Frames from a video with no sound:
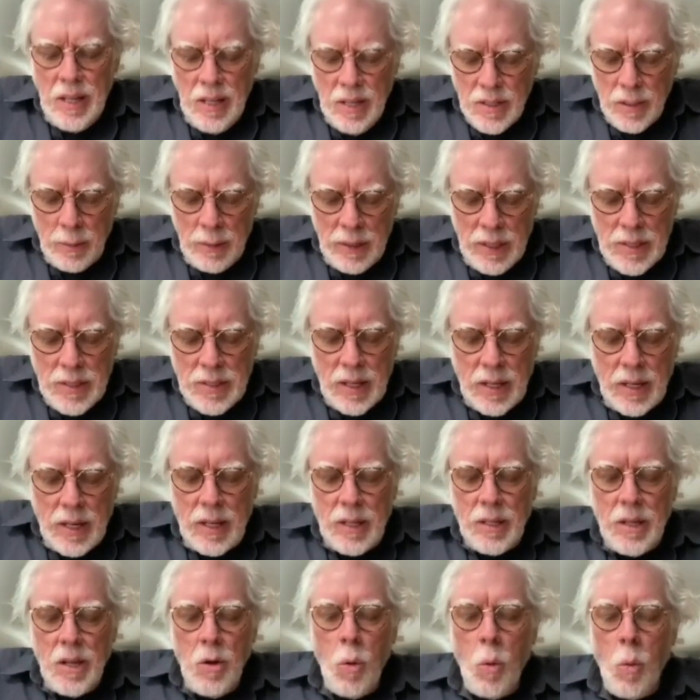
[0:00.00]
somebody said that
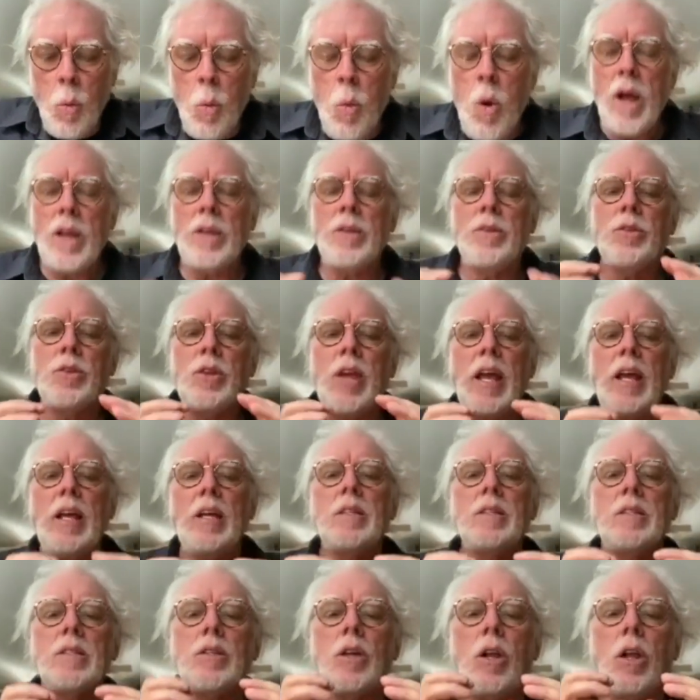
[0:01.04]
what
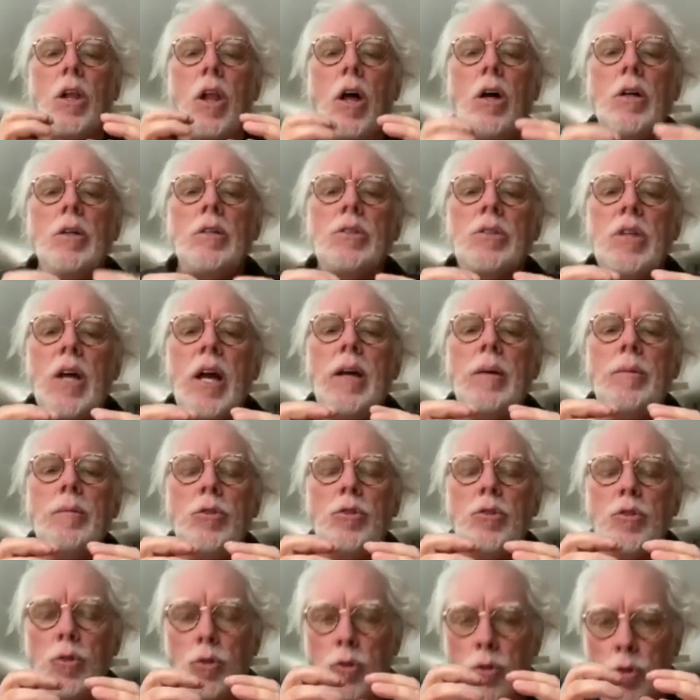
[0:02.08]
takes a long time
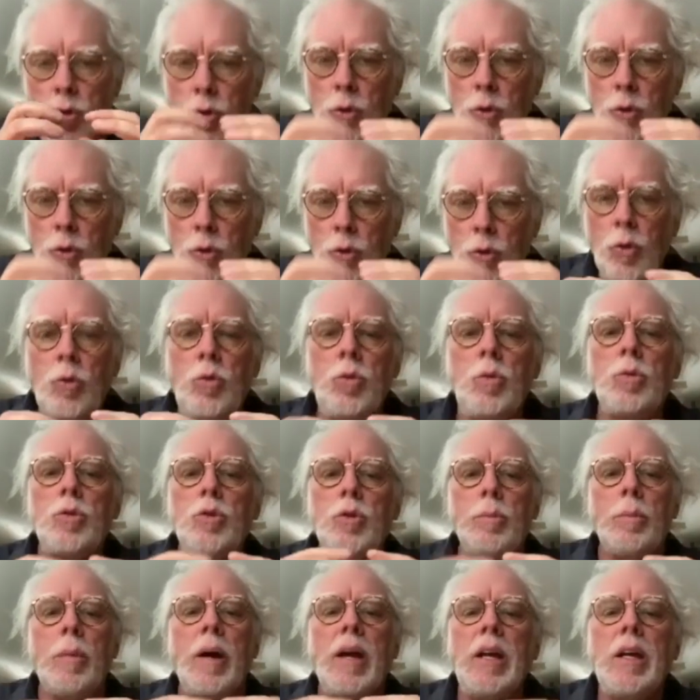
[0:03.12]
to do to
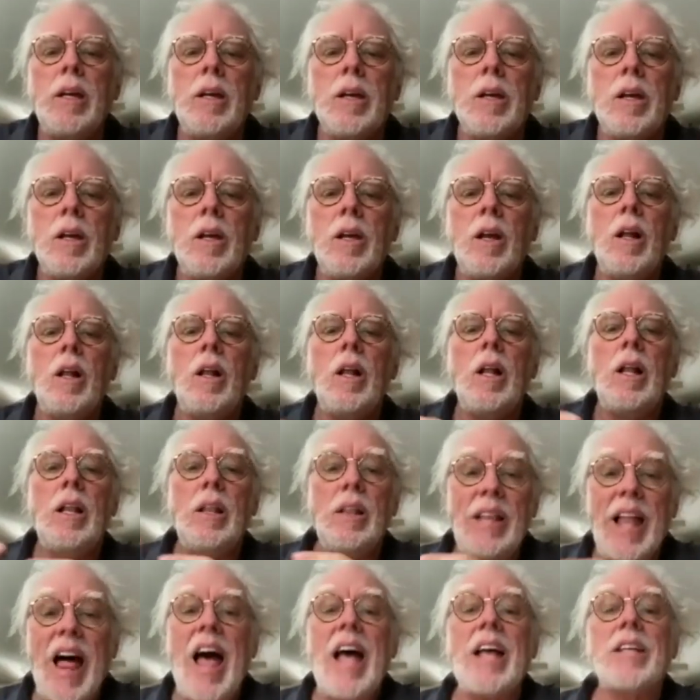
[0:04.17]
make
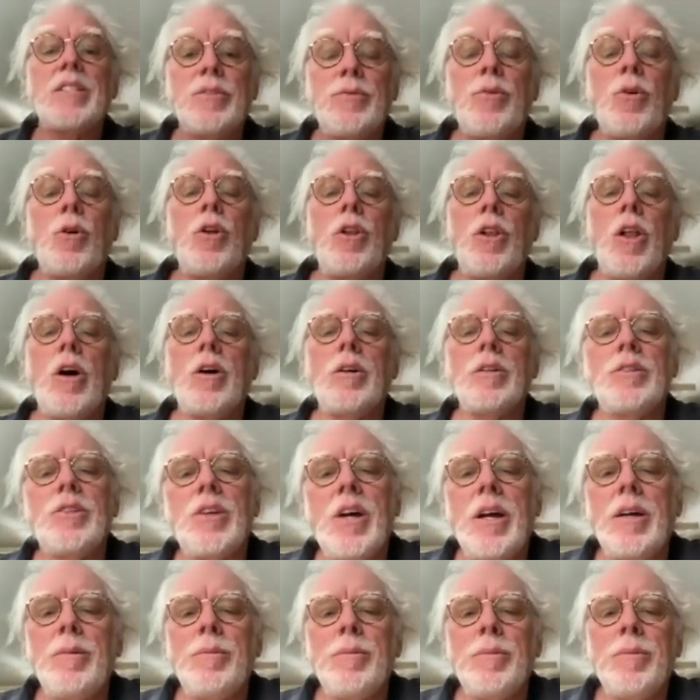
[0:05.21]
lasts for a long
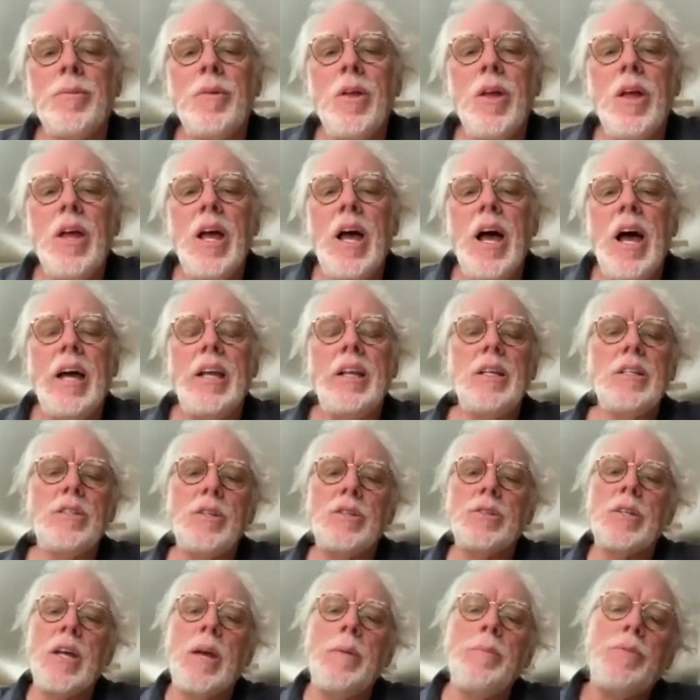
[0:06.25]
time and it's the
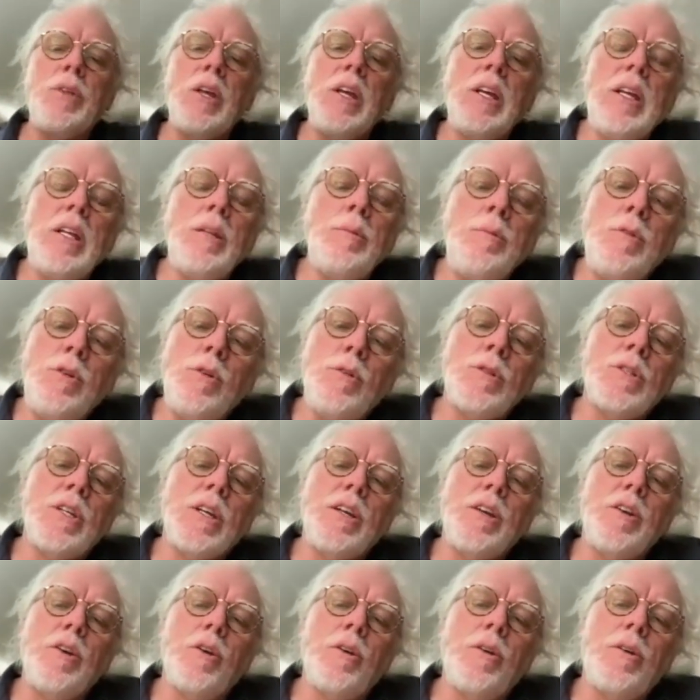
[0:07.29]
same thing in
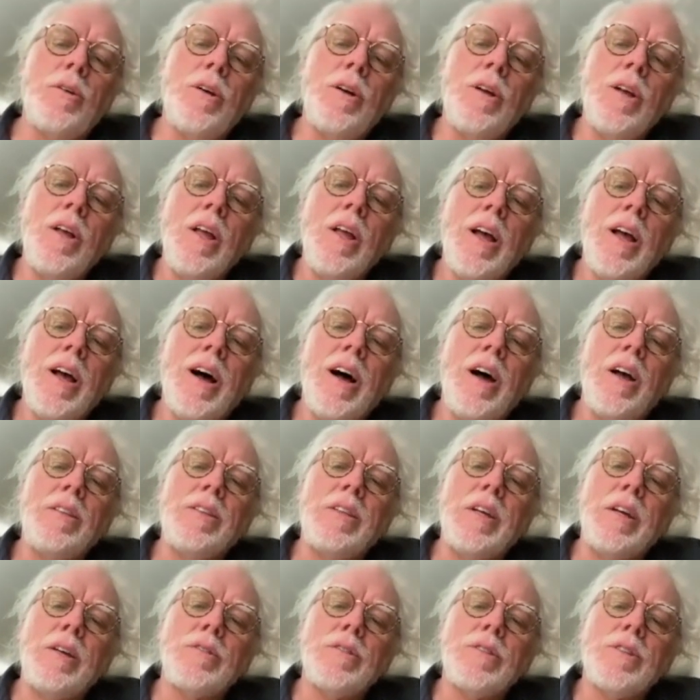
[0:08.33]
music you know uh,
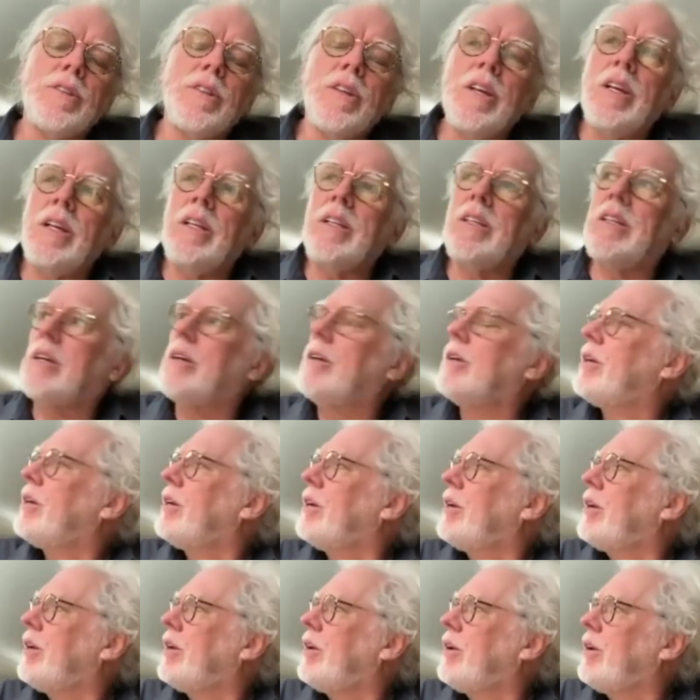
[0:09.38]
there's
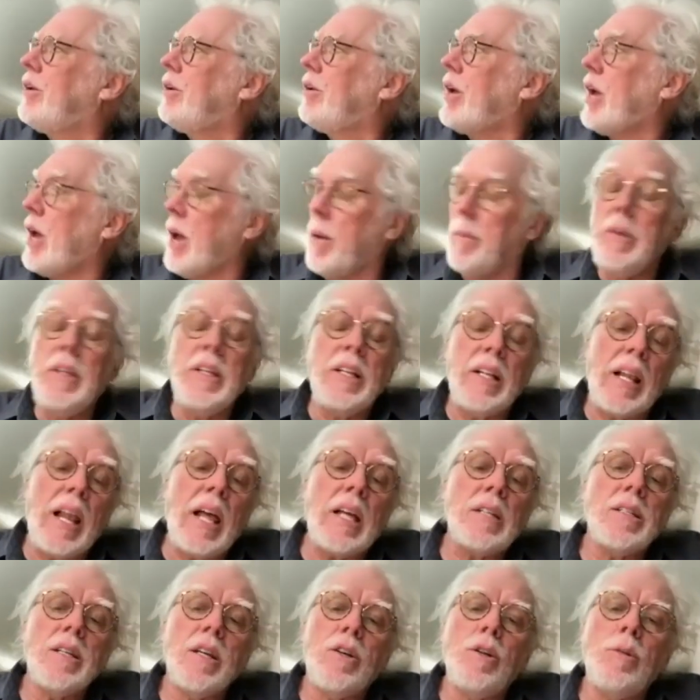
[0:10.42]
there, uh, i mean
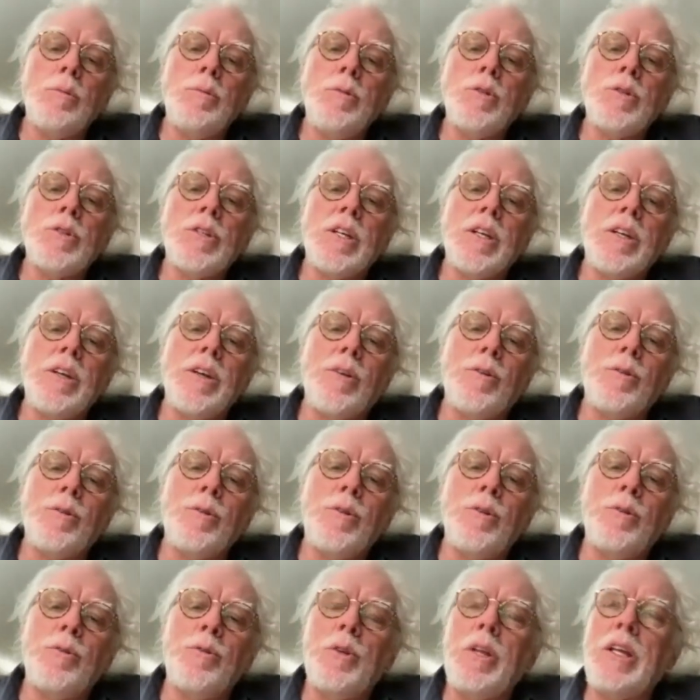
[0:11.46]
classical music you
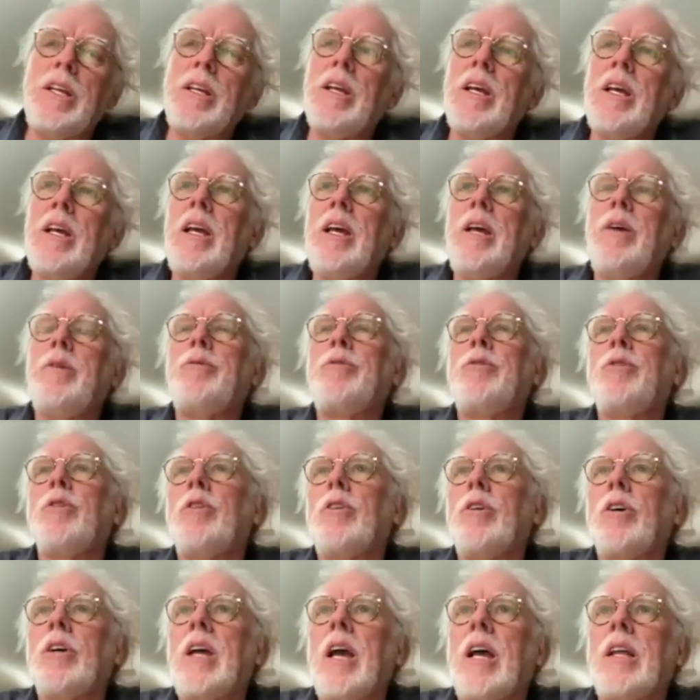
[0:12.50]
know if you
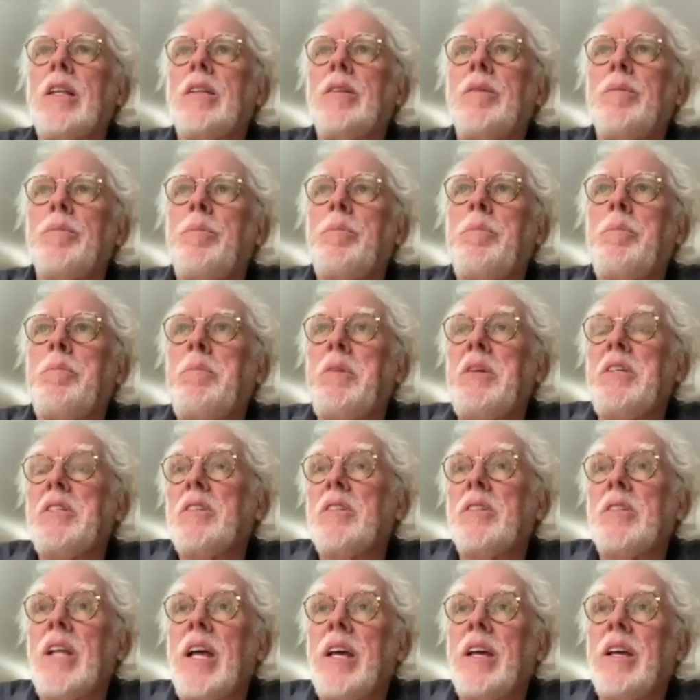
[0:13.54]
look at
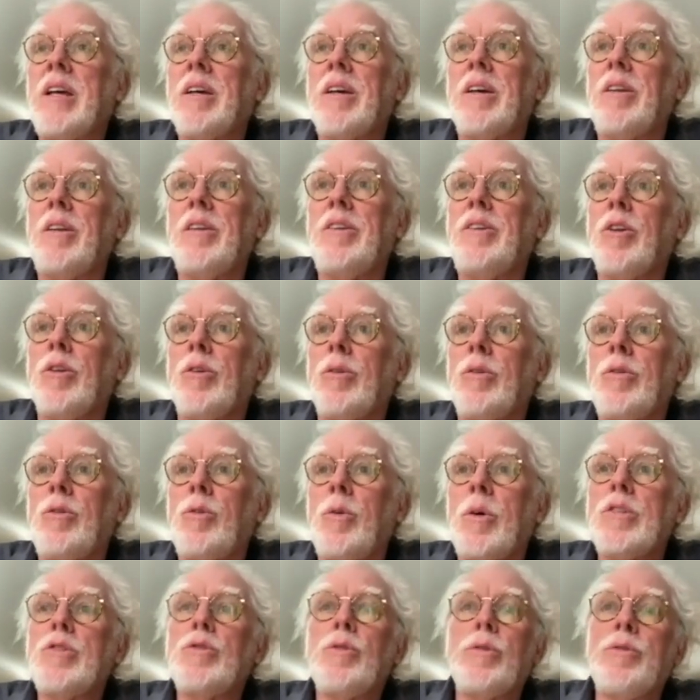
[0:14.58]
pieces like uh, you know
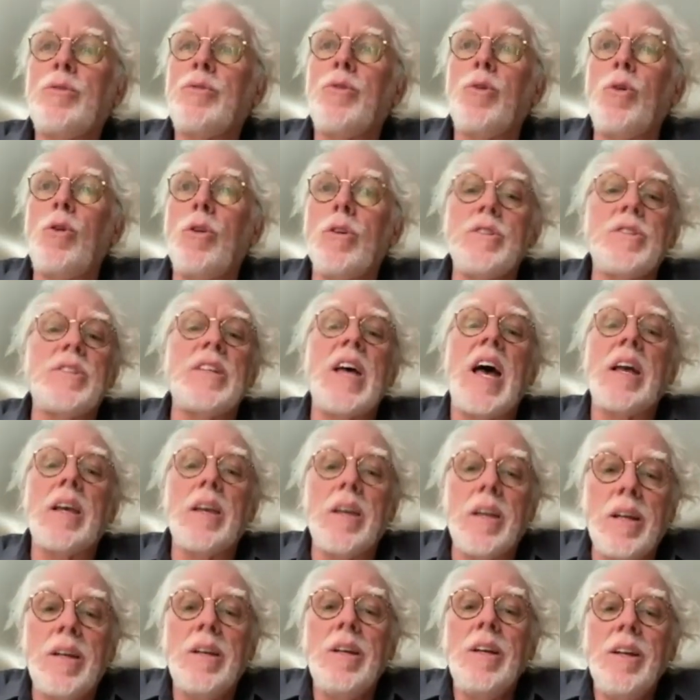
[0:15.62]
l'oiseau de feu le sacre
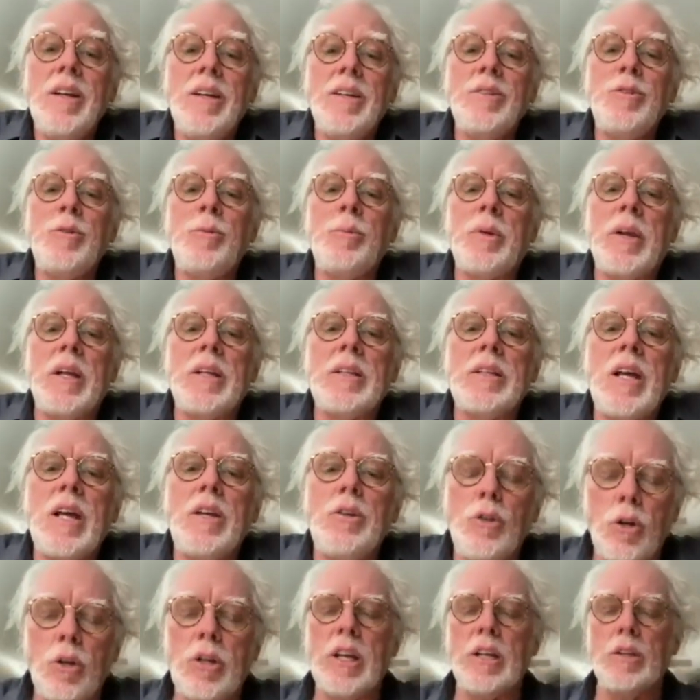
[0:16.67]
du printemps
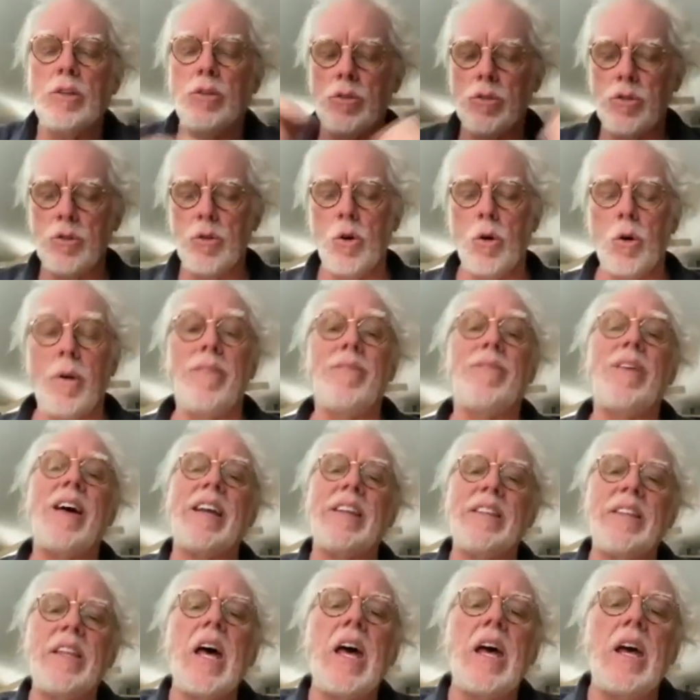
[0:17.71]
you look at the score at
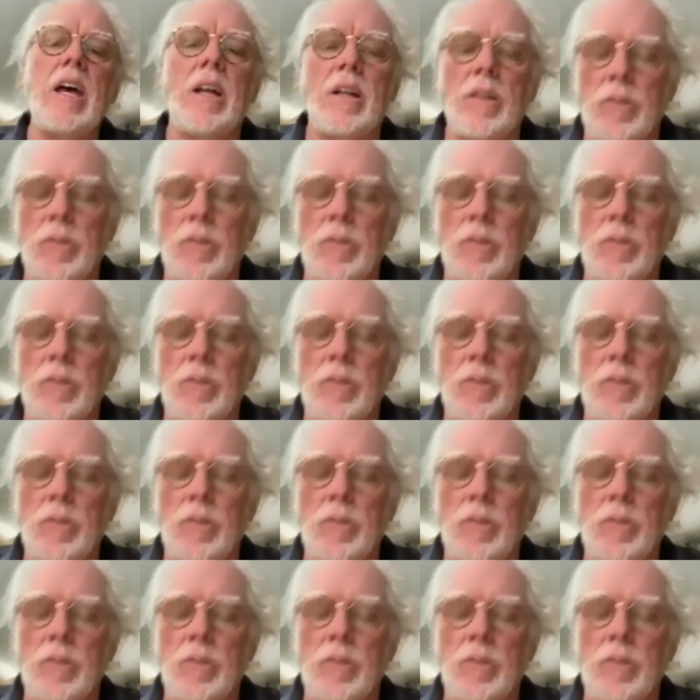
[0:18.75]
wagner